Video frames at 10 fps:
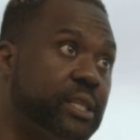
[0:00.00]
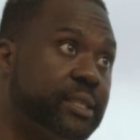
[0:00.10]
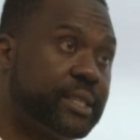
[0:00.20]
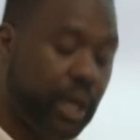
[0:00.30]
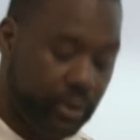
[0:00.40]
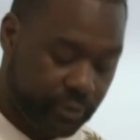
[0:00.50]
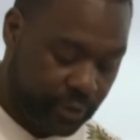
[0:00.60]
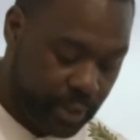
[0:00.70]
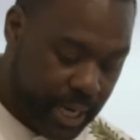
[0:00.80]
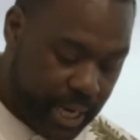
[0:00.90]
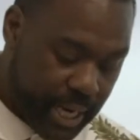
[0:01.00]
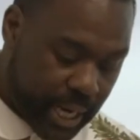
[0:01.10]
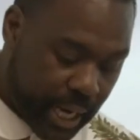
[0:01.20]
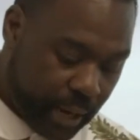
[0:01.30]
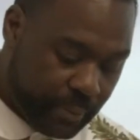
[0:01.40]
itself.
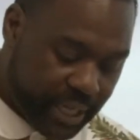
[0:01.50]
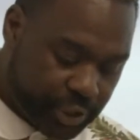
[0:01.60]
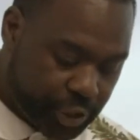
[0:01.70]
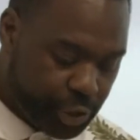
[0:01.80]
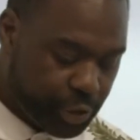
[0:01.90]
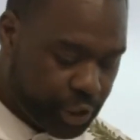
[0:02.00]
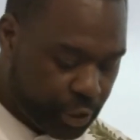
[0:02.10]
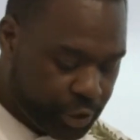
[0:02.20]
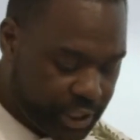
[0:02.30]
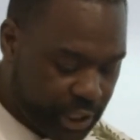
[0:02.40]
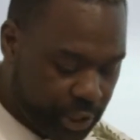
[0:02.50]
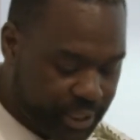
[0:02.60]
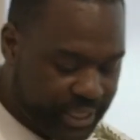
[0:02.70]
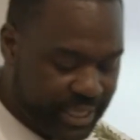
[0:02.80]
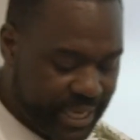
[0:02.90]
And to do so, she
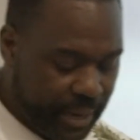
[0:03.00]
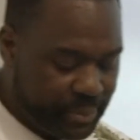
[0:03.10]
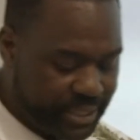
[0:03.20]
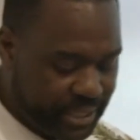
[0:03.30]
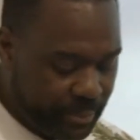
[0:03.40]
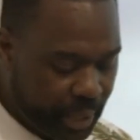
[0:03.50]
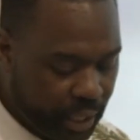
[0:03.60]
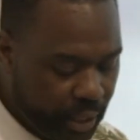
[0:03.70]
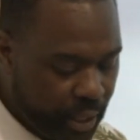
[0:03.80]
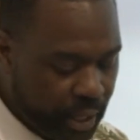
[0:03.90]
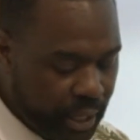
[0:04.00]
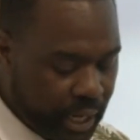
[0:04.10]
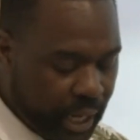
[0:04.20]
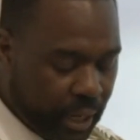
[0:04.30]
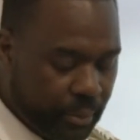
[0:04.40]
turns to the episteme,
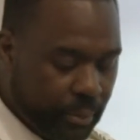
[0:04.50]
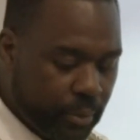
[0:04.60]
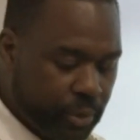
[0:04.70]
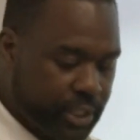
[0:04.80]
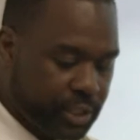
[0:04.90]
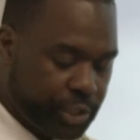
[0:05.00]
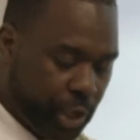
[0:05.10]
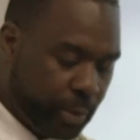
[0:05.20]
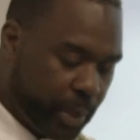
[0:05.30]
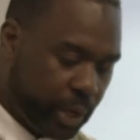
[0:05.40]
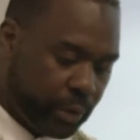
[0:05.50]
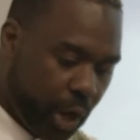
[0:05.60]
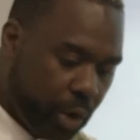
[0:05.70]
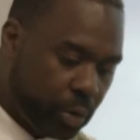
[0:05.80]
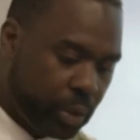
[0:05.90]
which is a term we all
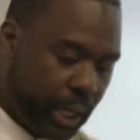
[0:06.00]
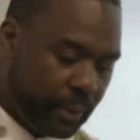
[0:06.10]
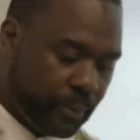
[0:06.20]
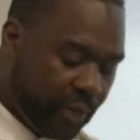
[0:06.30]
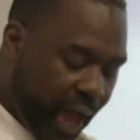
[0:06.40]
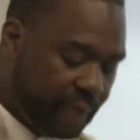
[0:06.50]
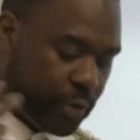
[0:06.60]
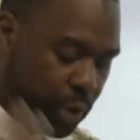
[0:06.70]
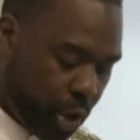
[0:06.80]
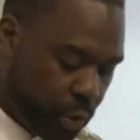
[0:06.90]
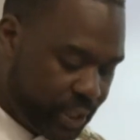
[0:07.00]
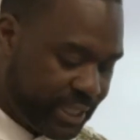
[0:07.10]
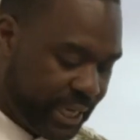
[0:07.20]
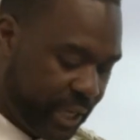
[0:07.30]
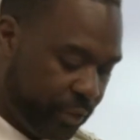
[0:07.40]
know that Foucault is
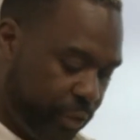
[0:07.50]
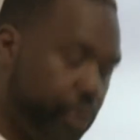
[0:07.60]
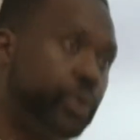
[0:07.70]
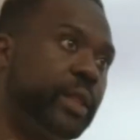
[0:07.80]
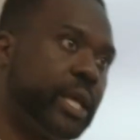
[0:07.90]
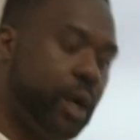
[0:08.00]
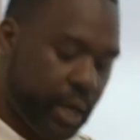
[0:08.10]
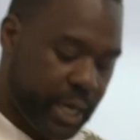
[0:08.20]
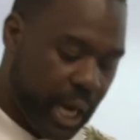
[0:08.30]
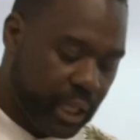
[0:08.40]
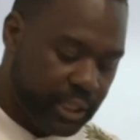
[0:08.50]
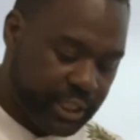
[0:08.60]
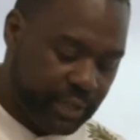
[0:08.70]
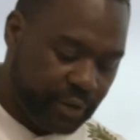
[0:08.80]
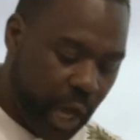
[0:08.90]
thinking through in the
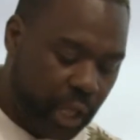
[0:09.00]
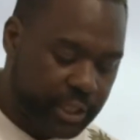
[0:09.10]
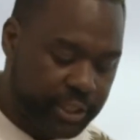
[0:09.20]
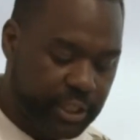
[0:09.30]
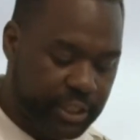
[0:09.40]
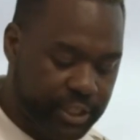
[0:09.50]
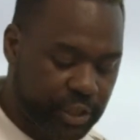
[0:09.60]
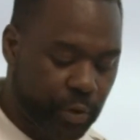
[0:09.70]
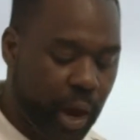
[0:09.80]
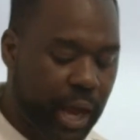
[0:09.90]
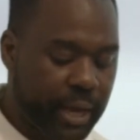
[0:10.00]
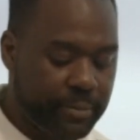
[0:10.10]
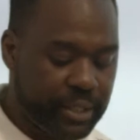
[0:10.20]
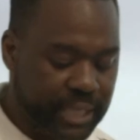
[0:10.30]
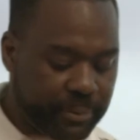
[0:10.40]
archaeology of knowledge to
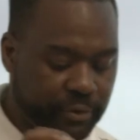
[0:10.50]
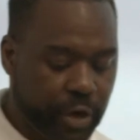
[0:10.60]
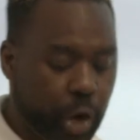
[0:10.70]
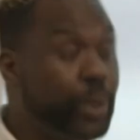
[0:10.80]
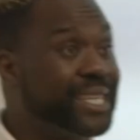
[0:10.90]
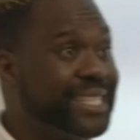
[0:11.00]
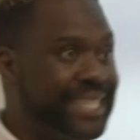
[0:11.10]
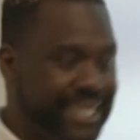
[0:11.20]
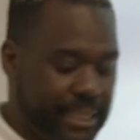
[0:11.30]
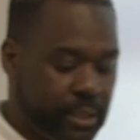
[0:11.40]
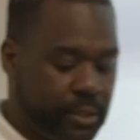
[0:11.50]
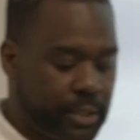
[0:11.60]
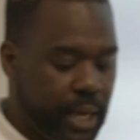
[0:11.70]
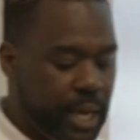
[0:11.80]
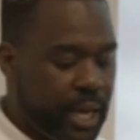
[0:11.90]
describe the type of
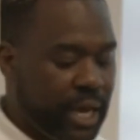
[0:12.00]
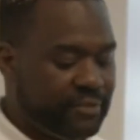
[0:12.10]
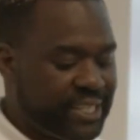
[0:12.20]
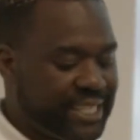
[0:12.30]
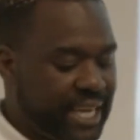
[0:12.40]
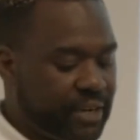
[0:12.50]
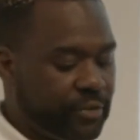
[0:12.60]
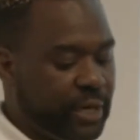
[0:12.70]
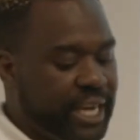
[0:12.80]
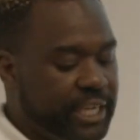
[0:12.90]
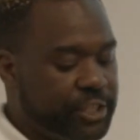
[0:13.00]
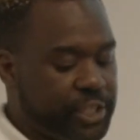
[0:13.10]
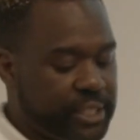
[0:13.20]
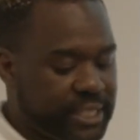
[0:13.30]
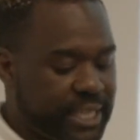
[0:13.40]
coexistence of a set of
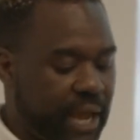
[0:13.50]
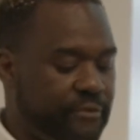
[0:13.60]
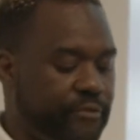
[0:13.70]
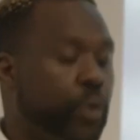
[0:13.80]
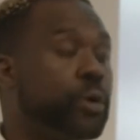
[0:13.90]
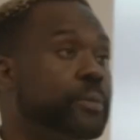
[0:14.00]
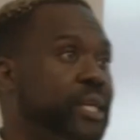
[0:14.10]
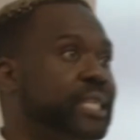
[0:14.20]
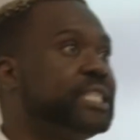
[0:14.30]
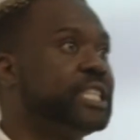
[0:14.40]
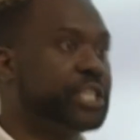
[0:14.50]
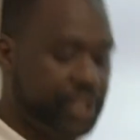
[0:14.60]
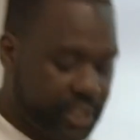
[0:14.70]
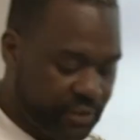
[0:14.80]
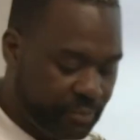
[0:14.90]
relations that form the
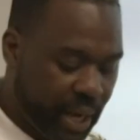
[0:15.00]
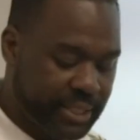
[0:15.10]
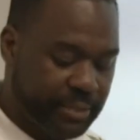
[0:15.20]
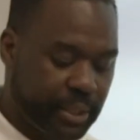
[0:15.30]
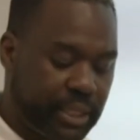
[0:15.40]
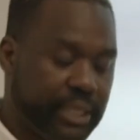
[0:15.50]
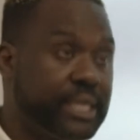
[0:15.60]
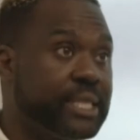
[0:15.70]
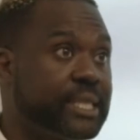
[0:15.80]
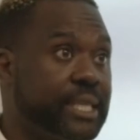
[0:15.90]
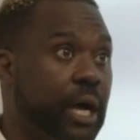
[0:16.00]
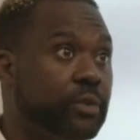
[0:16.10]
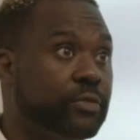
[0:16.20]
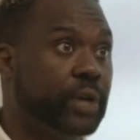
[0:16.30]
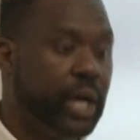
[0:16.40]
conditions of possibility
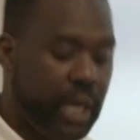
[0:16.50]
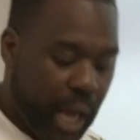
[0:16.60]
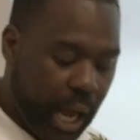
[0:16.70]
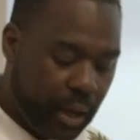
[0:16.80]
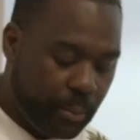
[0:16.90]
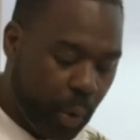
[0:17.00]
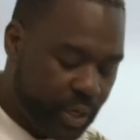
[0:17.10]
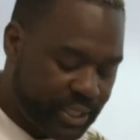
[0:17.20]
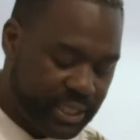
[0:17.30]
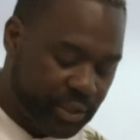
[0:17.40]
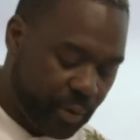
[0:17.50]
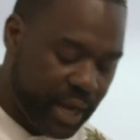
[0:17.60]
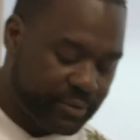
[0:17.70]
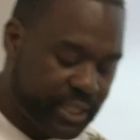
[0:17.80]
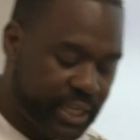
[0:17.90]
itself, or as he
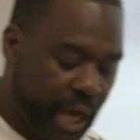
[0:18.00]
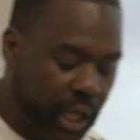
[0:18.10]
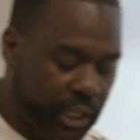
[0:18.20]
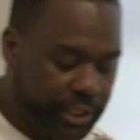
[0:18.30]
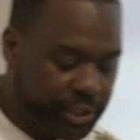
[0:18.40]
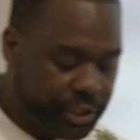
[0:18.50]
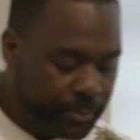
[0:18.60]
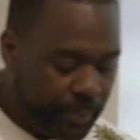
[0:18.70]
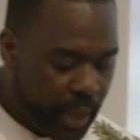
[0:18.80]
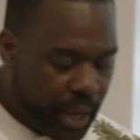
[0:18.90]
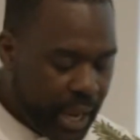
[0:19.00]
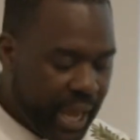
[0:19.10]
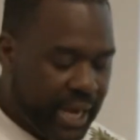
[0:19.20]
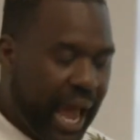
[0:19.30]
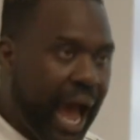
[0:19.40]
derives in knowledge,
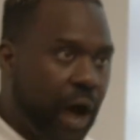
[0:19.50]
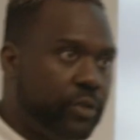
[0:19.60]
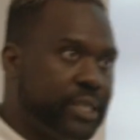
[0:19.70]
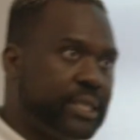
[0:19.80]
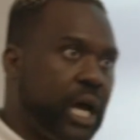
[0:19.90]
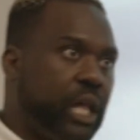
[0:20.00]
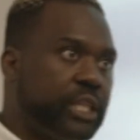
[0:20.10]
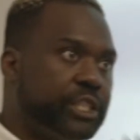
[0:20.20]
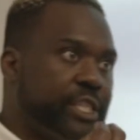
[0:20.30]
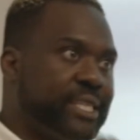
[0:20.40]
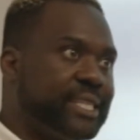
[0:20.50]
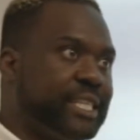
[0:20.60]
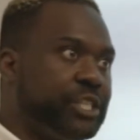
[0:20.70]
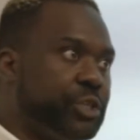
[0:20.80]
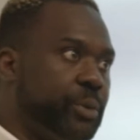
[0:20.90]
and how this knowledge is
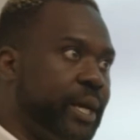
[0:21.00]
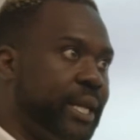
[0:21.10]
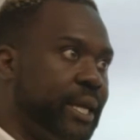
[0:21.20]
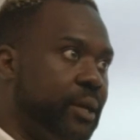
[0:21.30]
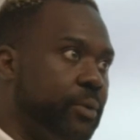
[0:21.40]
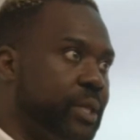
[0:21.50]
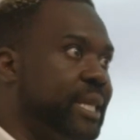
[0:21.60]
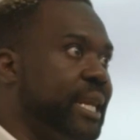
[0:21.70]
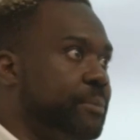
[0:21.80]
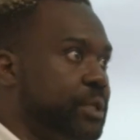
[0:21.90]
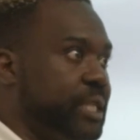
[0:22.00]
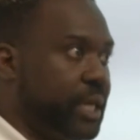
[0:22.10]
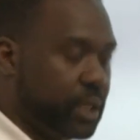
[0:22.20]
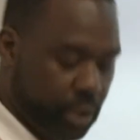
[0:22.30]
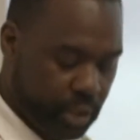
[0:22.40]
situated within a
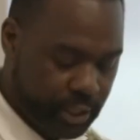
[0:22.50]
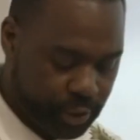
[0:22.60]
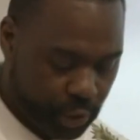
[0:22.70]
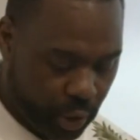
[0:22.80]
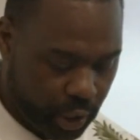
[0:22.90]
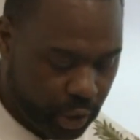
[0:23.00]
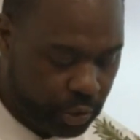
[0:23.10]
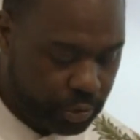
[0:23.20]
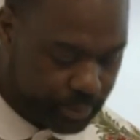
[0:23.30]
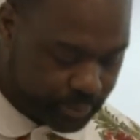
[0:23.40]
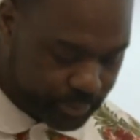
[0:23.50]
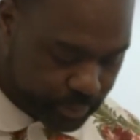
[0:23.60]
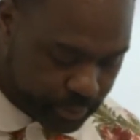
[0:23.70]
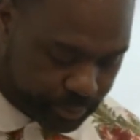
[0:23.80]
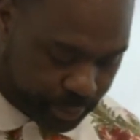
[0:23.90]
particular historical
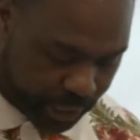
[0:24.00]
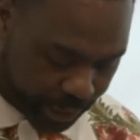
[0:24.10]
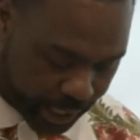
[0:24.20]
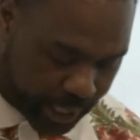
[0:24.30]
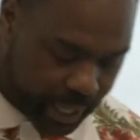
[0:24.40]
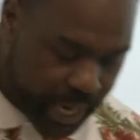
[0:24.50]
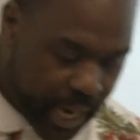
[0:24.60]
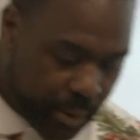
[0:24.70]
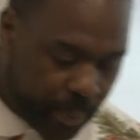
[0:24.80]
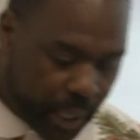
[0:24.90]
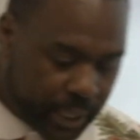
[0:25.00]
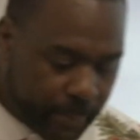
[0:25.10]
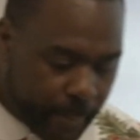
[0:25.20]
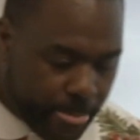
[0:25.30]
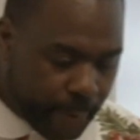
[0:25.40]
period. But